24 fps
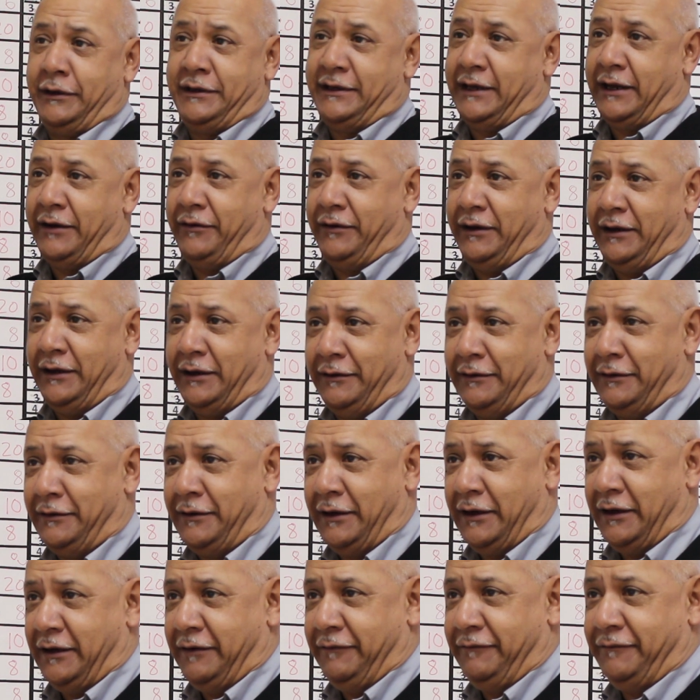the Terry and the
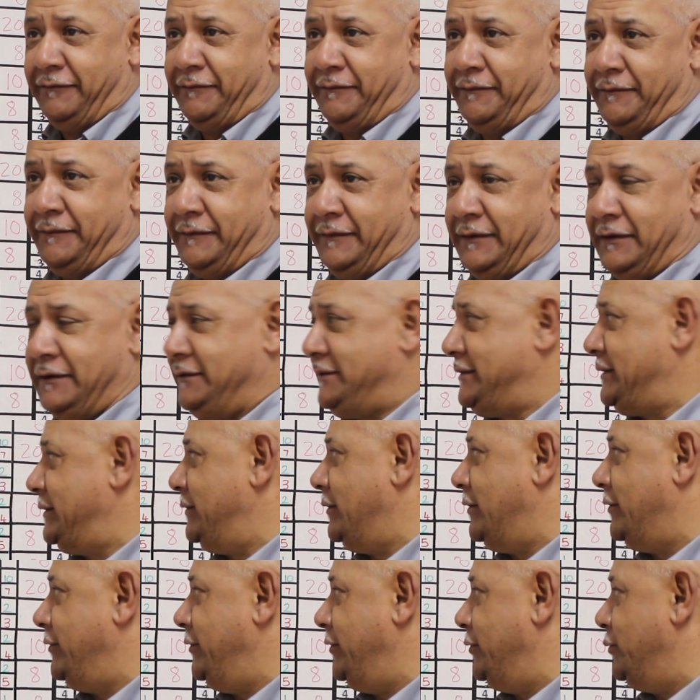Dave
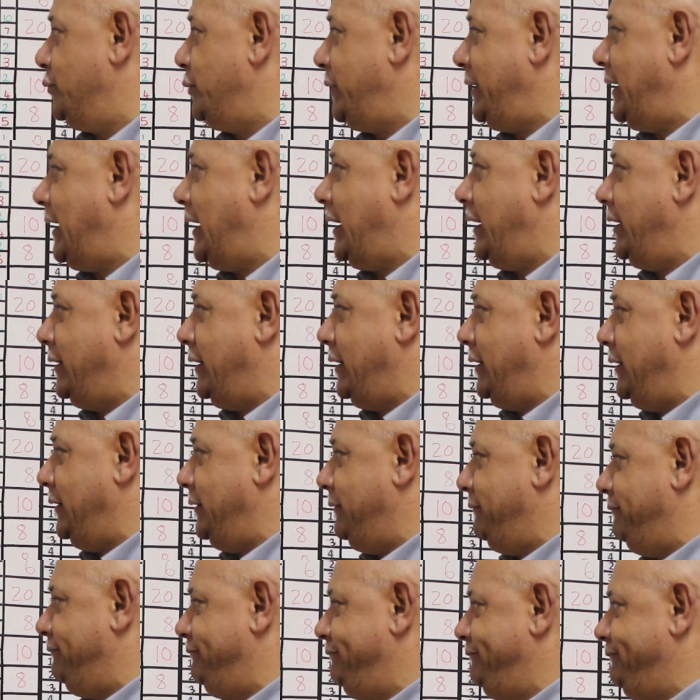scenario, we had
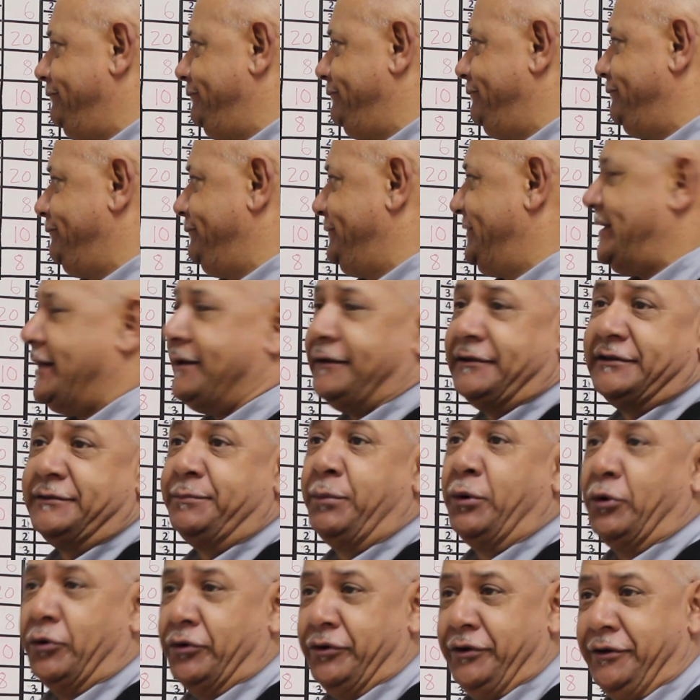a sales
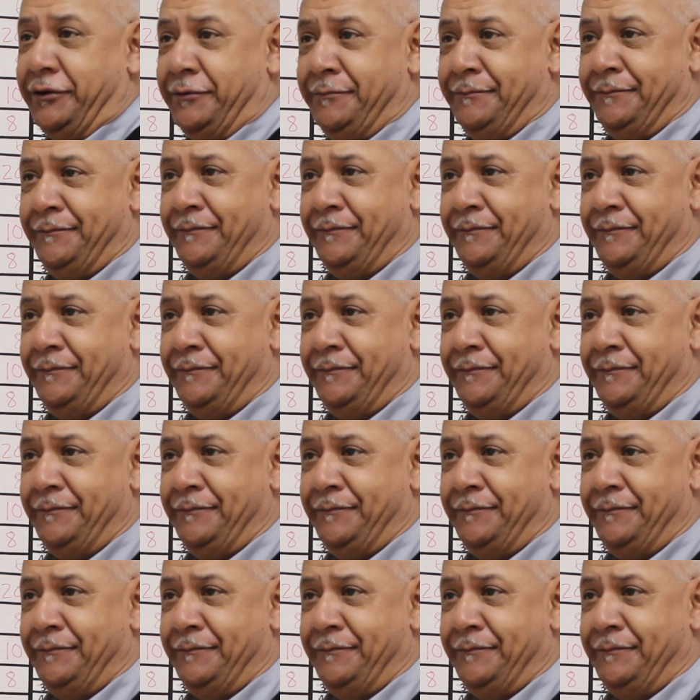board.